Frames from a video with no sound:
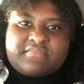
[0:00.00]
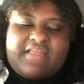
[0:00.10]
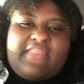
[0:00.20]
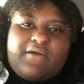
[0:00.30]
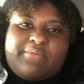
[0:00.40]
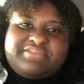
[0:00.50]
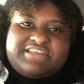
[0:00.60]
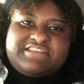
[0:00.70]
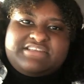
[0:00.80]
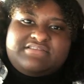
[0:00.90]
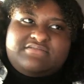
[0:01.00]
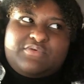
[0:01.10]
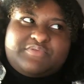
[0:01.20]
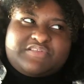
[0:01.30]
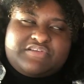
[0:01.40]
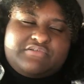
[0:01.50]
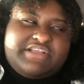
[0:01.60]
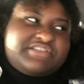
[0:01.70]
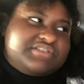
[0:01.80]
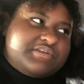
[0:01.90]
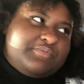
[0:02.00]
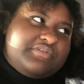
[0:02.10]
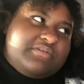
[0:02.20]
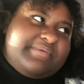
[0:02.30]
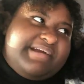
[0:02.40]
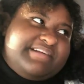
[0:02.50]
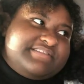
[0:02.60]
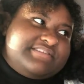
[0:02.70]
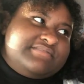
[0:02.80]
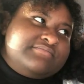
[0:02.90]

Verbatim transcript: and that represented what was it, their relationship with their parents.